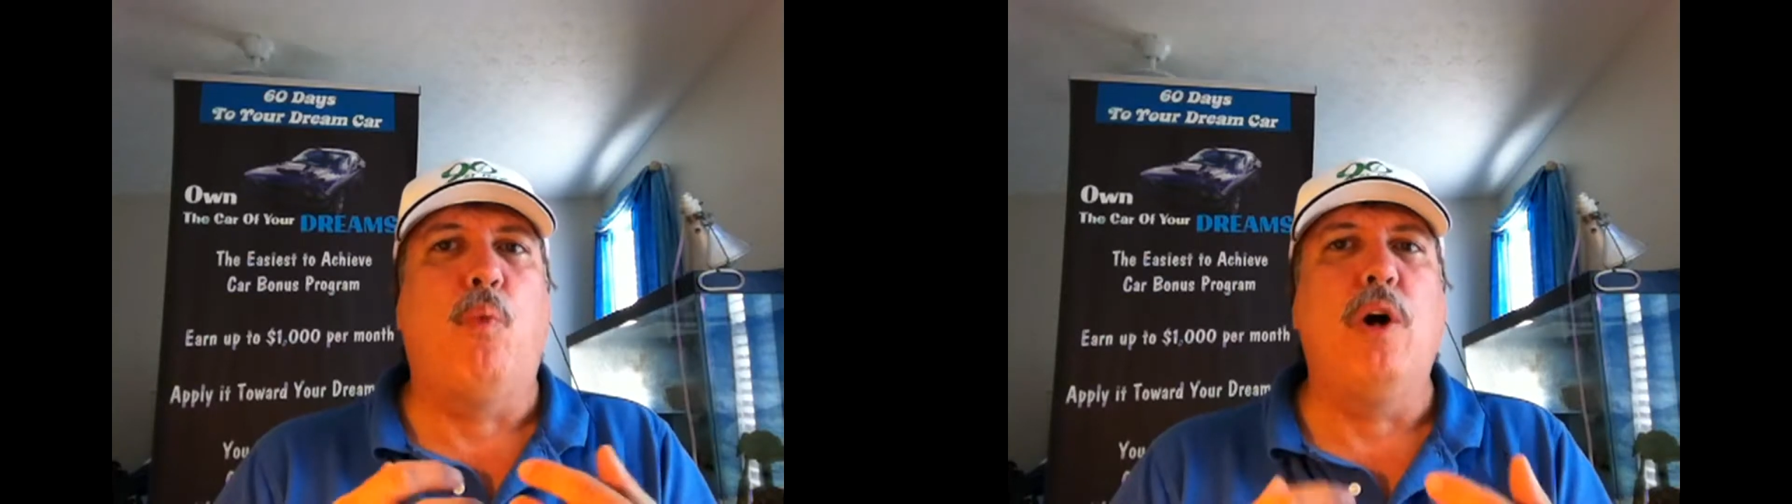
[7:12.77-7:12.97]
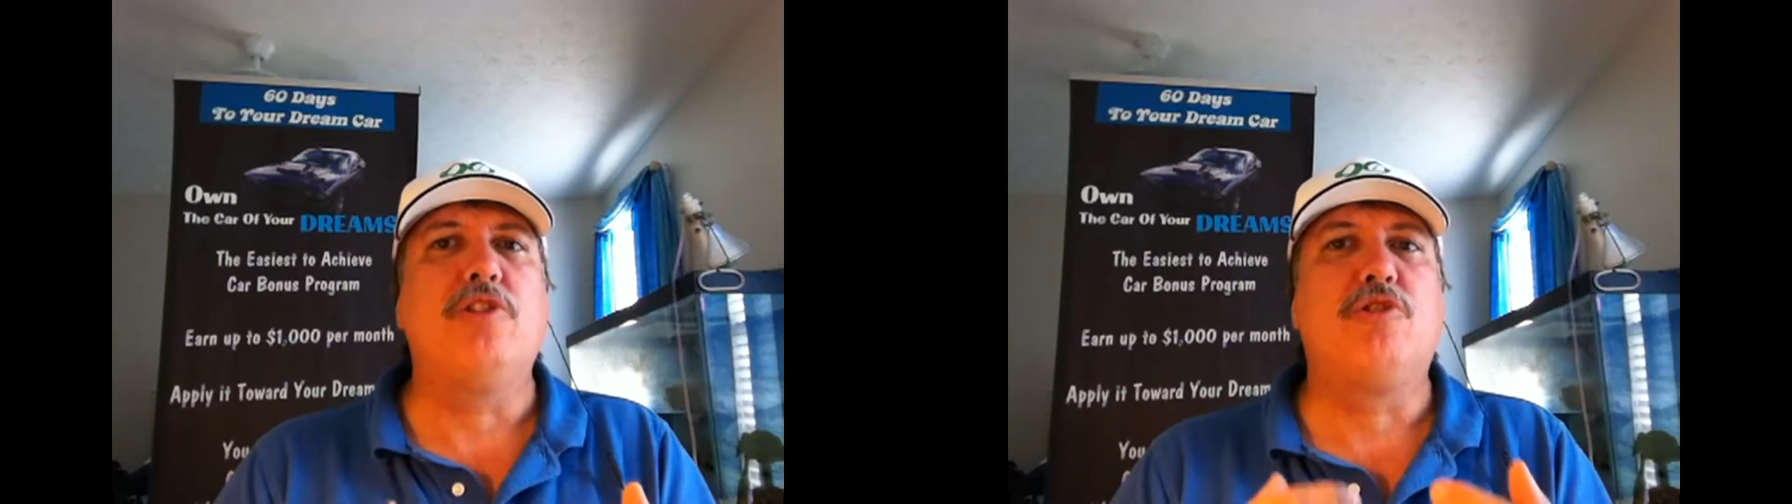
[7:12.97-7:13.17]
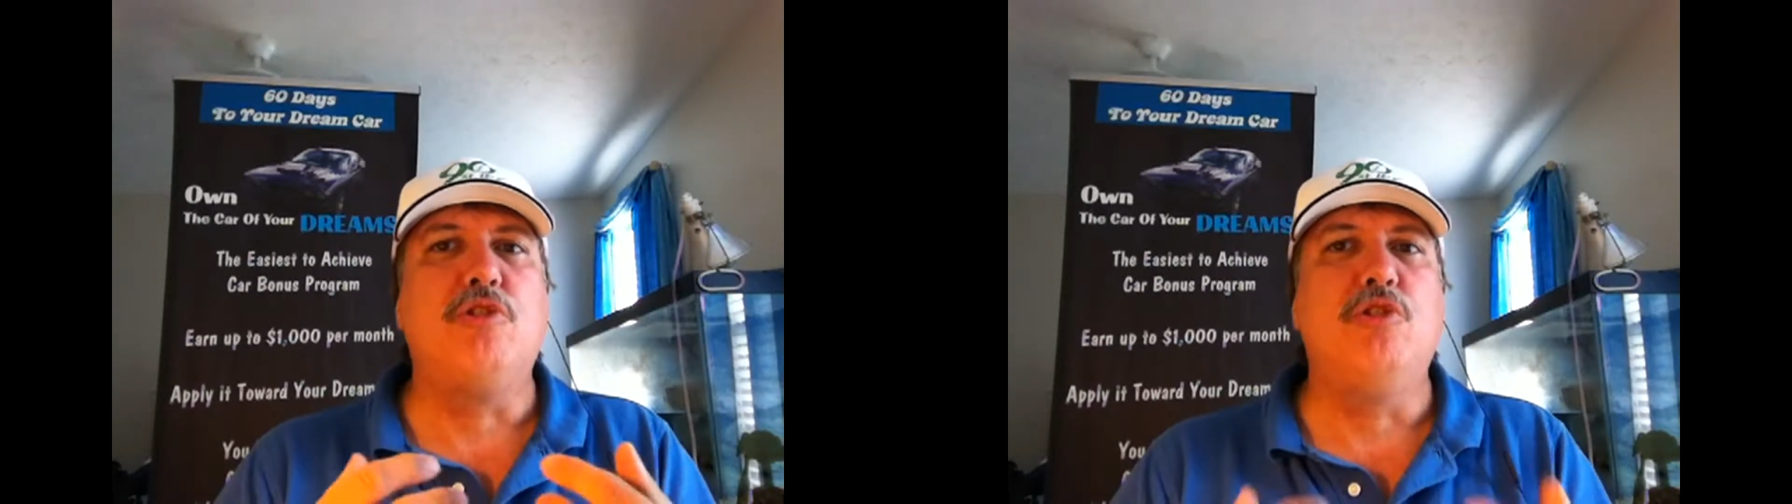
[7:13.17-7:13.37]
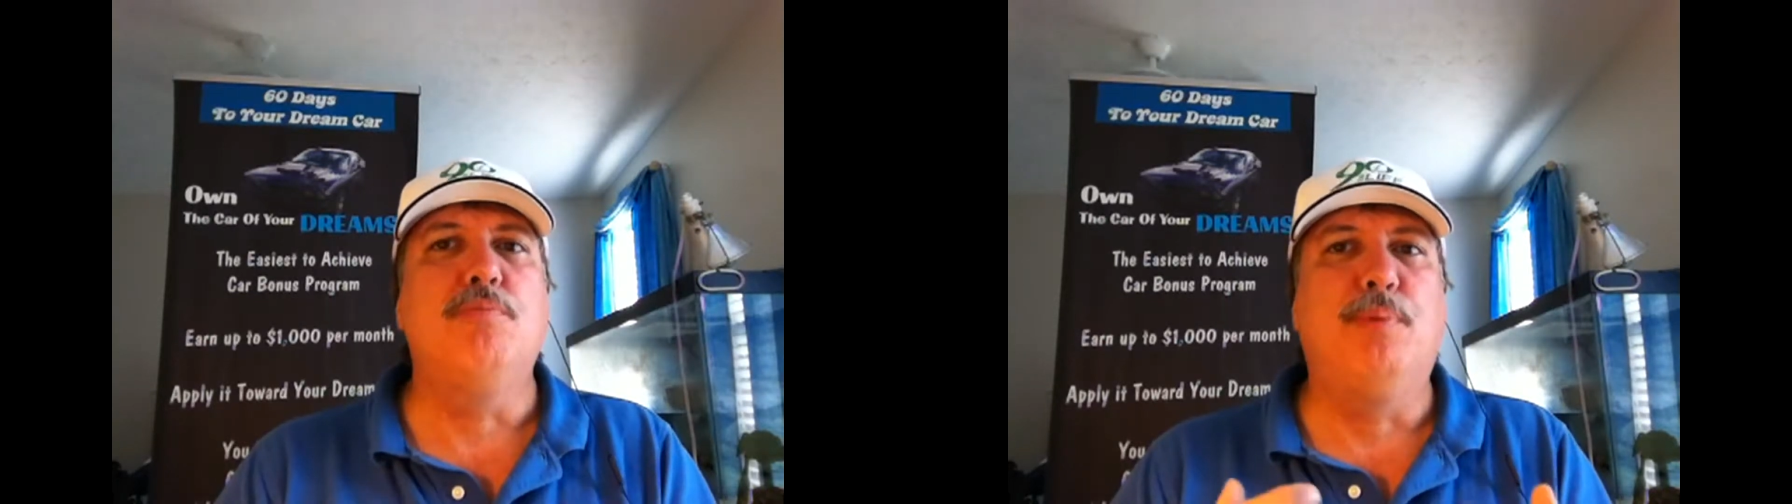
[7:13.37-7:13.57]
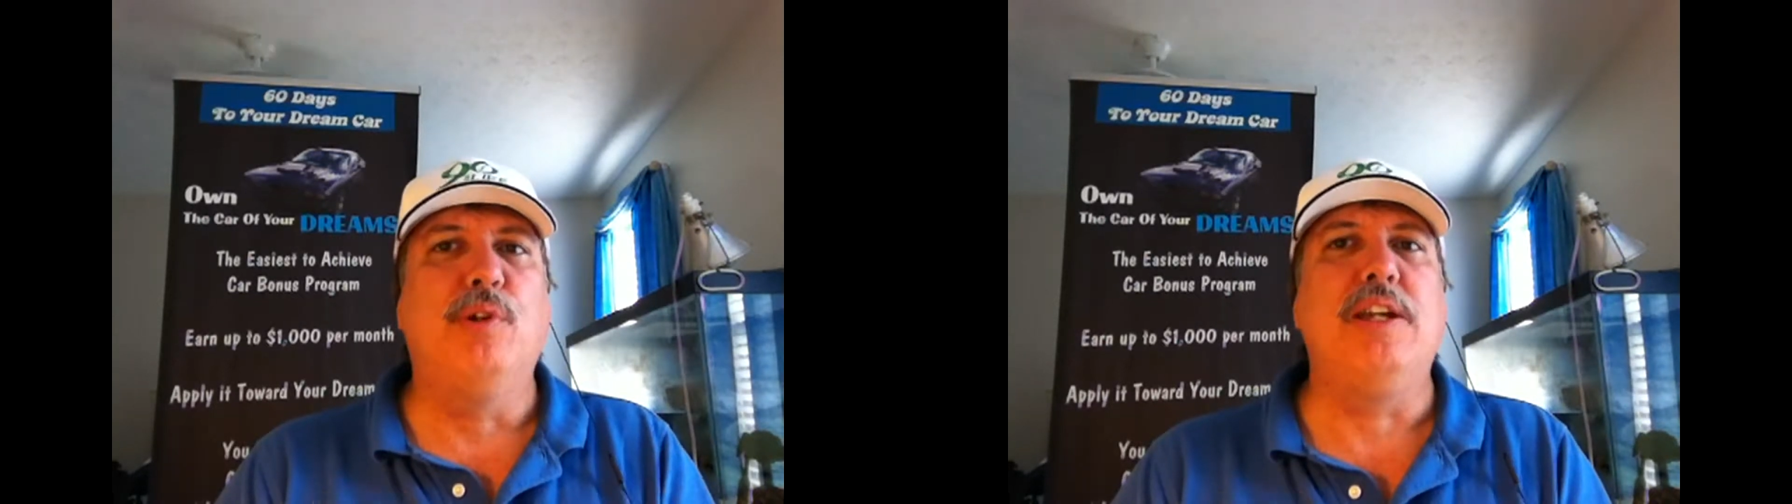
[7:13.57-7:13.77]
What do
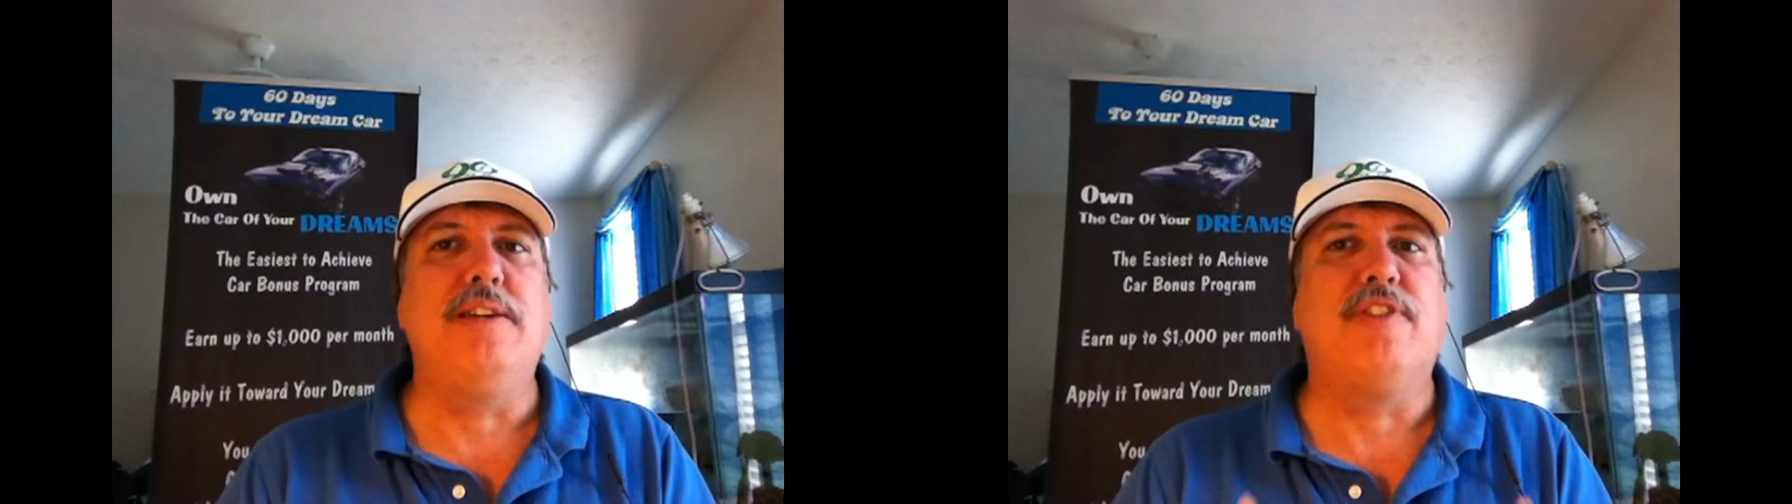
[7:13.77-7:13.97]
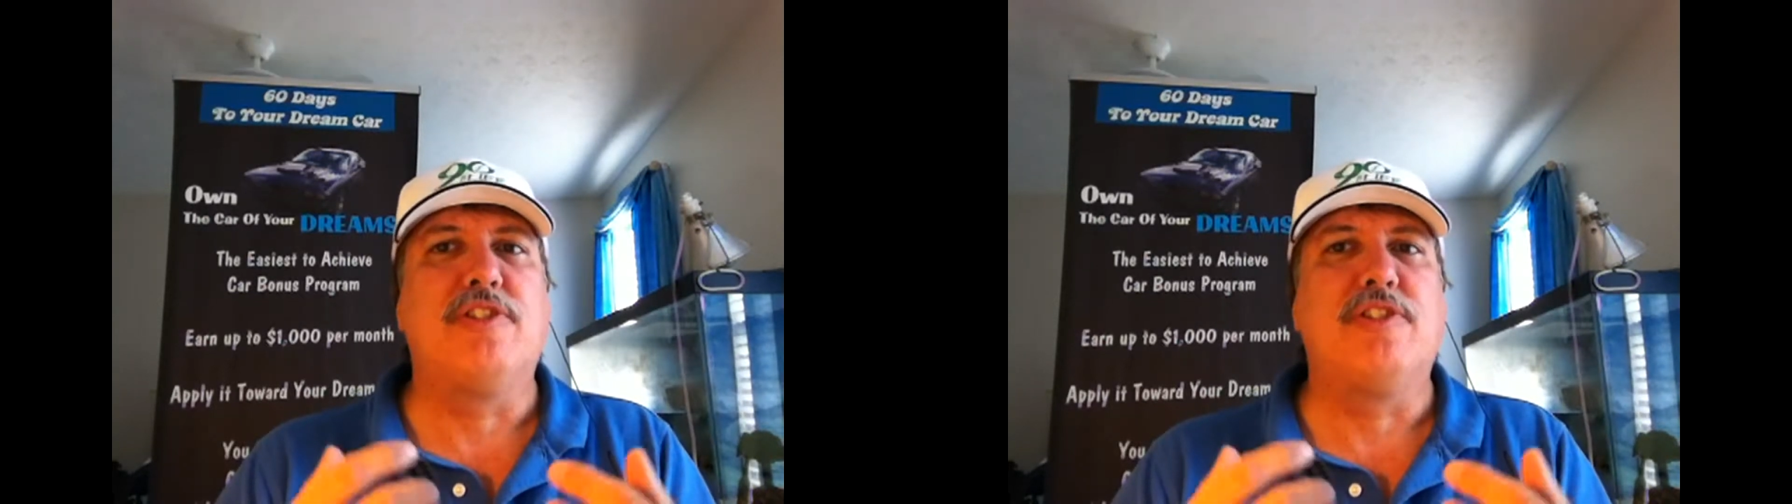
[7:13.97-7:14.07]
you believe